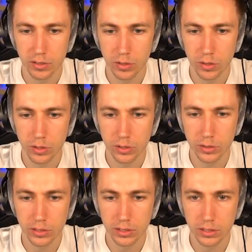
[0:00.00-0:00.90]

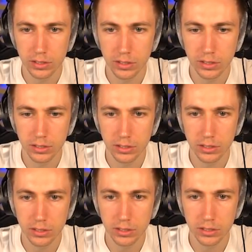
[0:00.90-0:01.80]

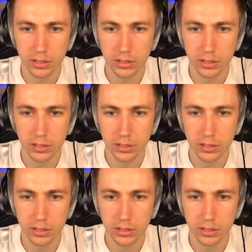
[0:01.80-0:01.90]
No one is speaking in this clip.